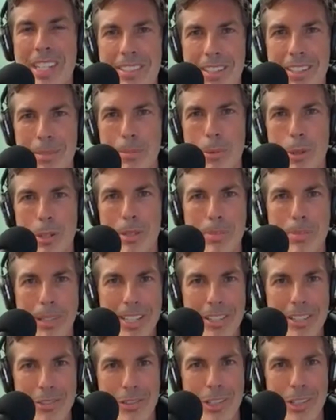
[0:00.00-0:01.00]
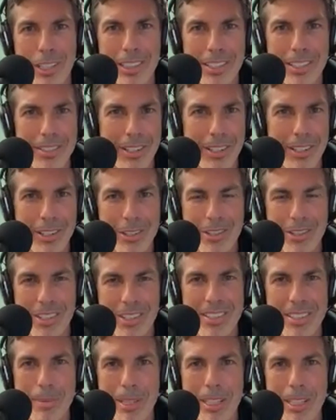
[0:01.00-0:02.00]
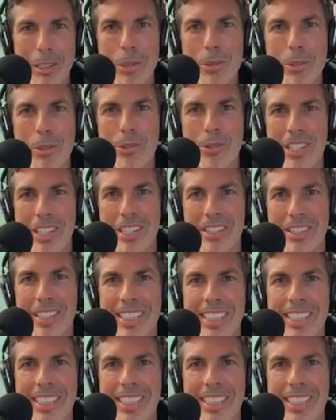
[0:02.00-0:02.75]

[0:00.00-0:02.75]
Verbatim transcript: It's an important place for our listeners and some of the locals here.